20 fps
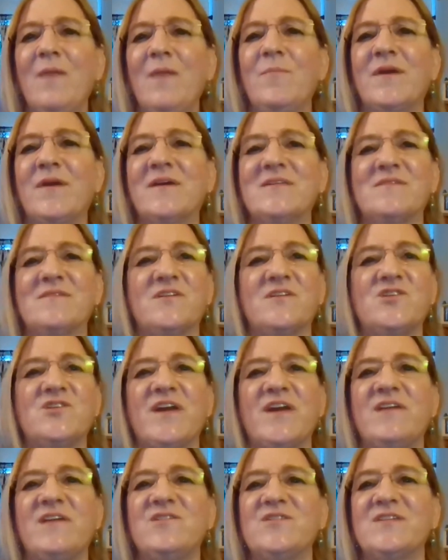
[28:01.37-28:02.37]
because of the
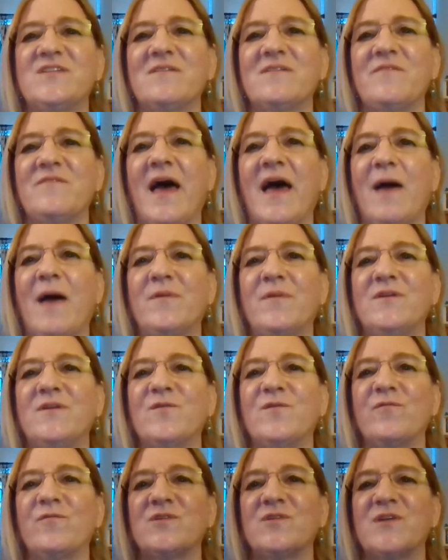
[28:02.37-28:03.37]
changes that have happened
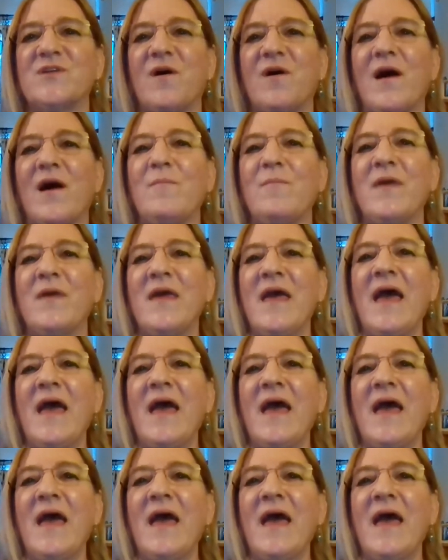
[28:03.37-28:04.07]
over time.